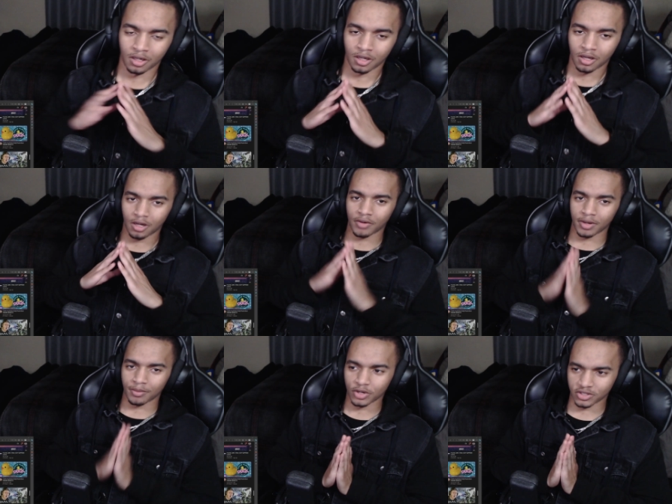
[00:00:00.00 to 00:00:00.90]
All
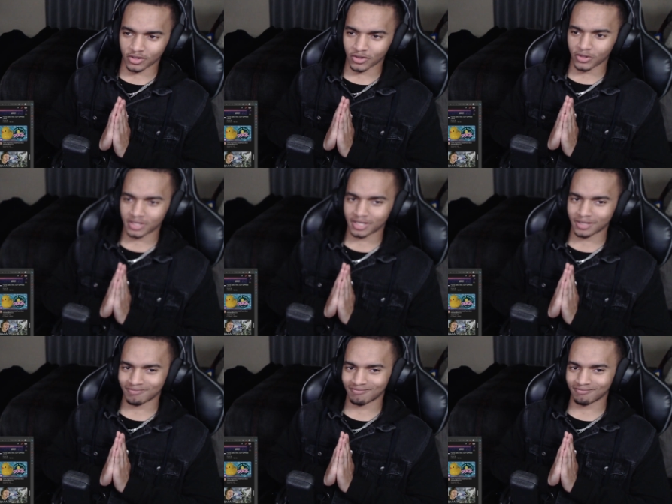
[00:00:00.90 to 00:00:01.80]
right, boys and girls.
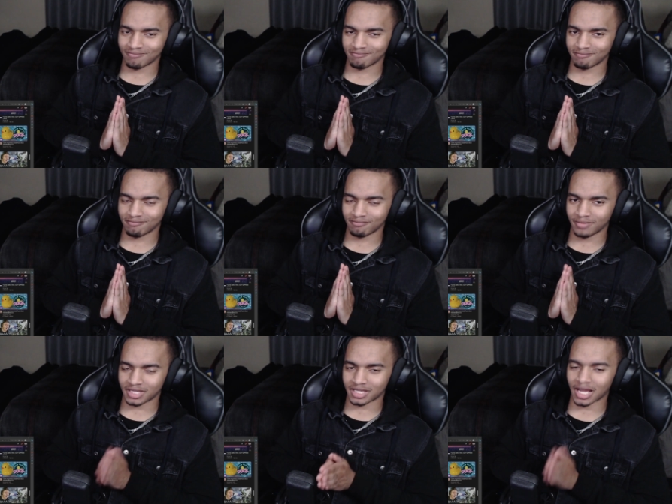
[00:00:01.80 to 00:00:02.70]

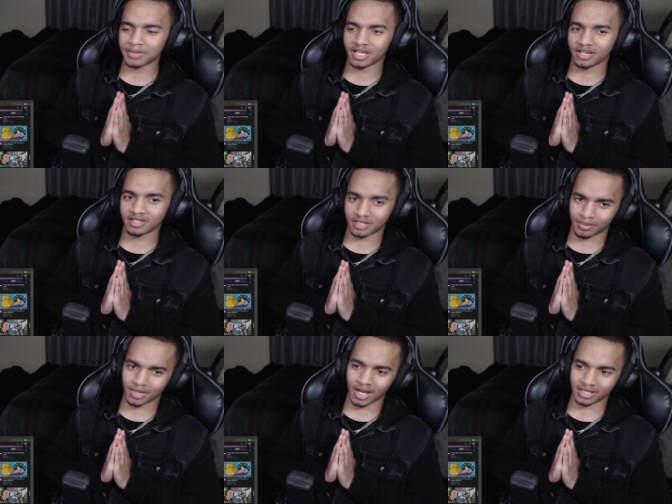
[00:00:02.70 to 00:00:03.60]
It's time to get into
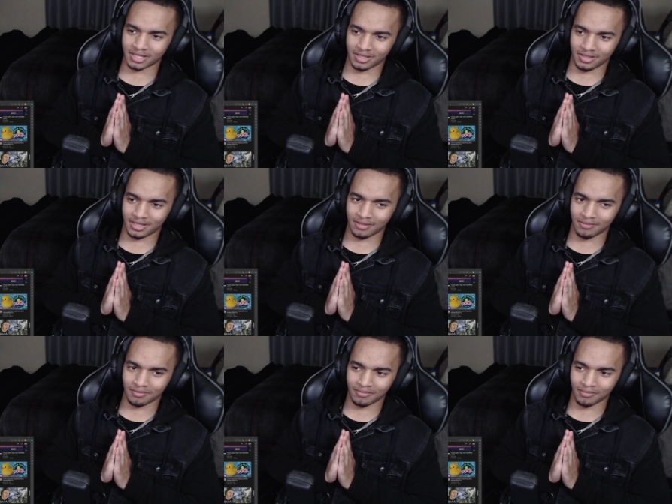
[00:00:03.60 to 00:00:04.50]
some nonsense.
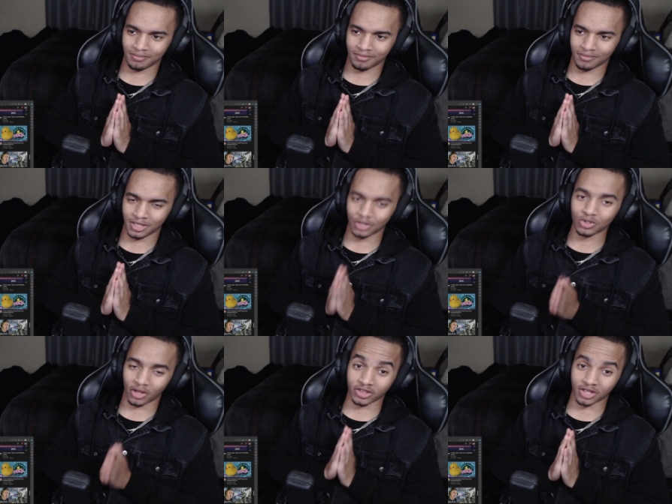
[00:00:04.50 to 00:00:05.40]
You
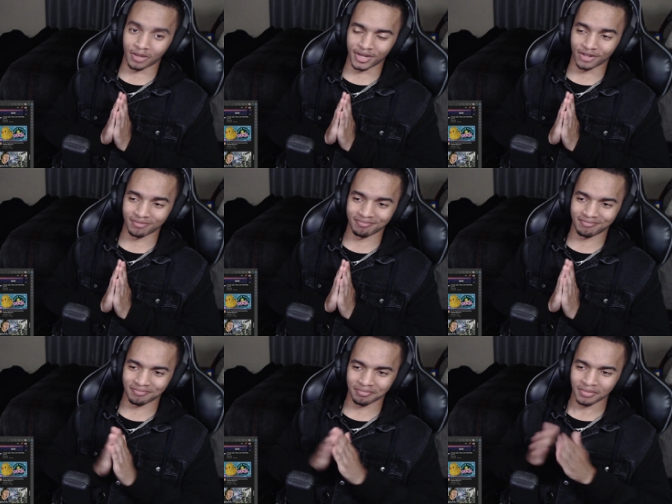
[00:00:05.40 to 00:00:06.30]
saw the thumbnail.
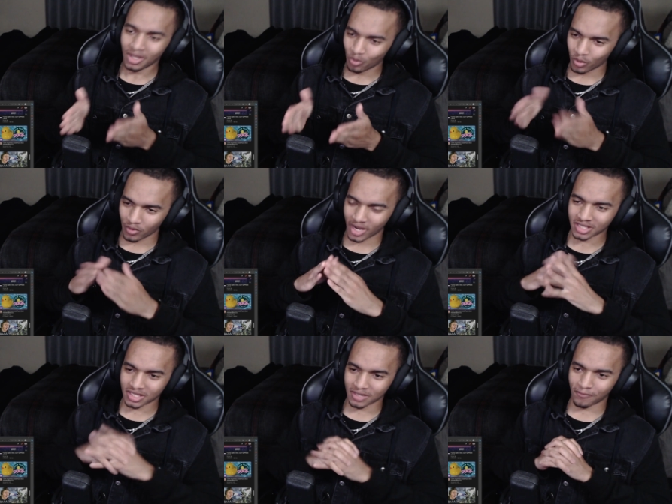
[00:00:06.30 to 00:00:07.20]
We're
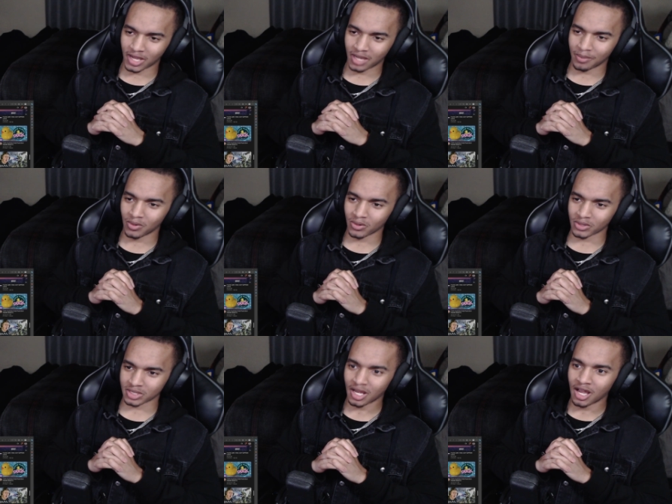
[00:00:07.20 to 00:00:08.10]
reacting to
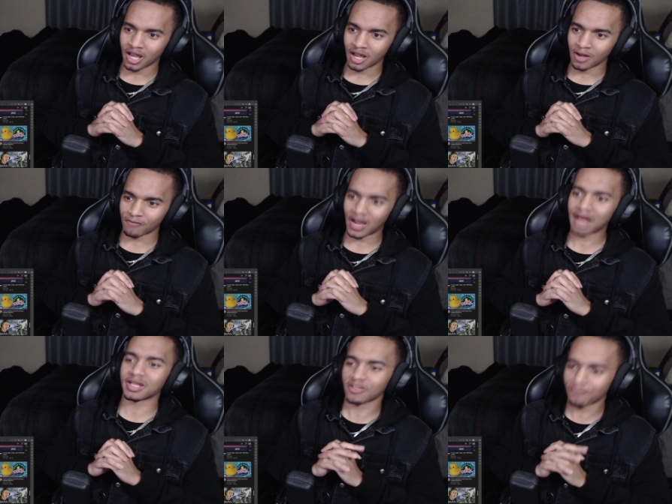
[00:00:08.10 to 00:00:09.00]
FabvL's,
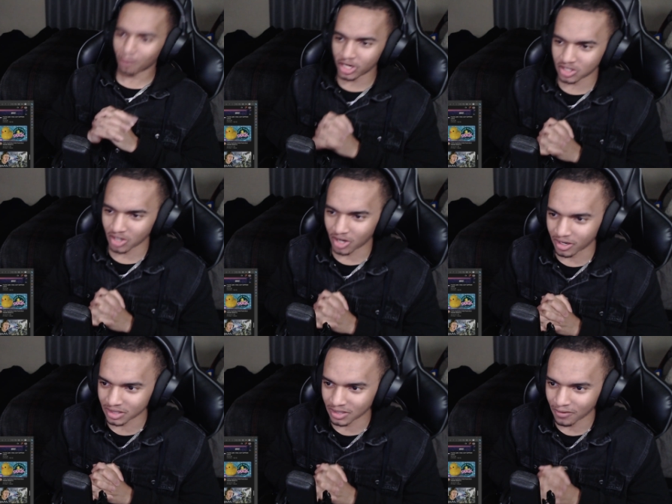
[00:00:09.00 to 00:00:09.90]
Five Nights at Freddy's
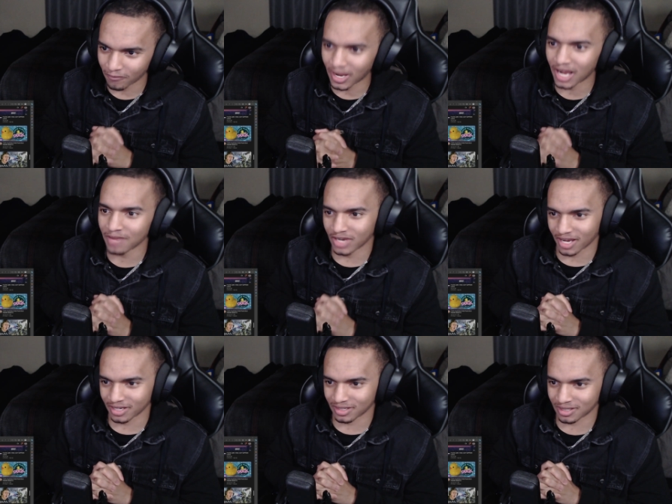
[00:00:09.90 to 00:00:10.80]
songs, Five
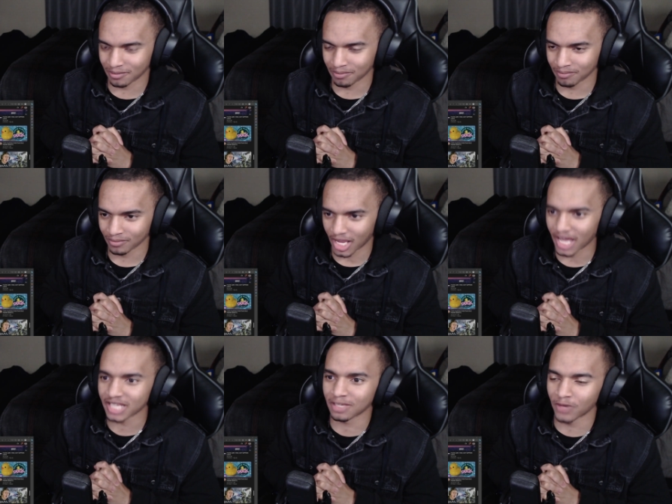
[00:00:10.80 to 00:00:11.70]
Nights.
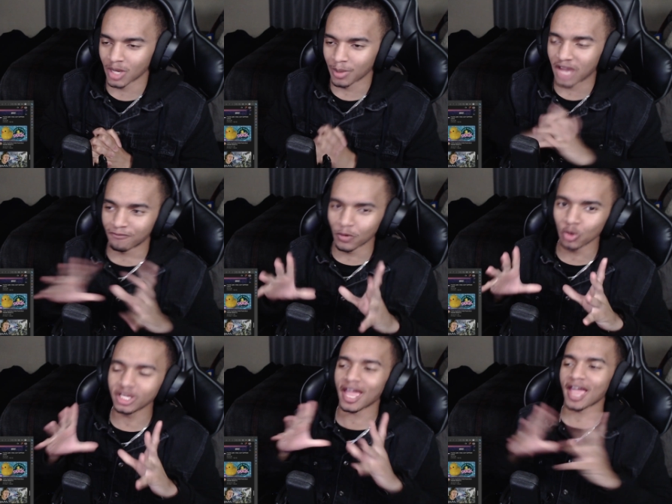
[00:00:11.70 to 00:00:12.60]
SFM, a
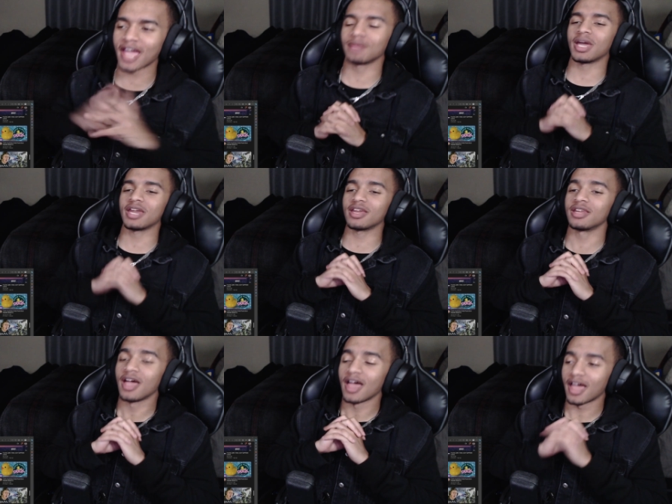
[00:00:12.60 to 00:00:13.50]
fully
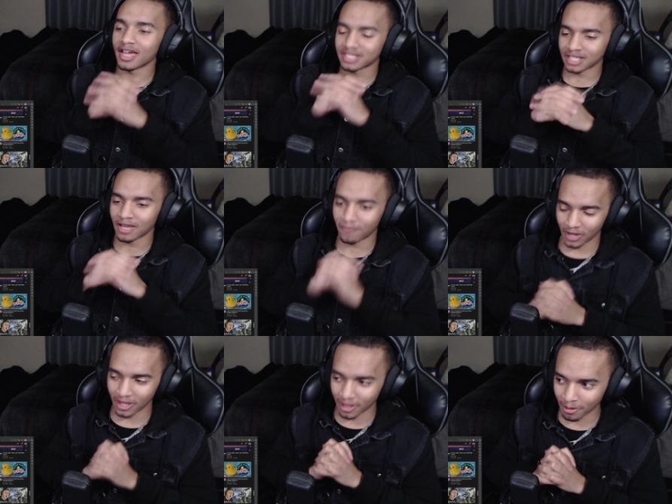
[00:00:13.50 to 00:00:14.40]
animated
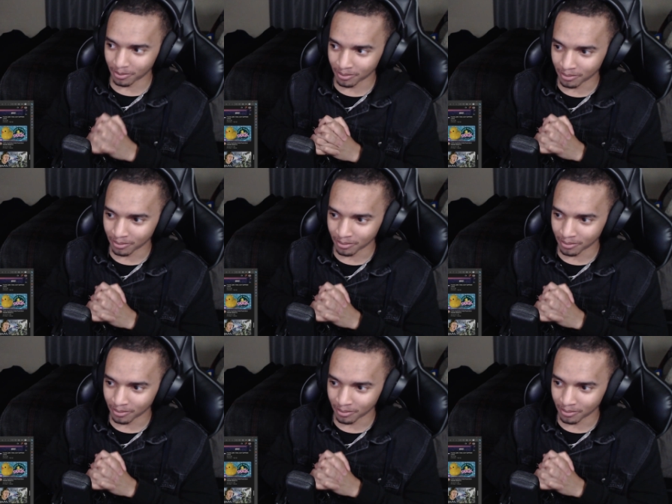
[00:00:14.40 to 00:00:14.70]
SFM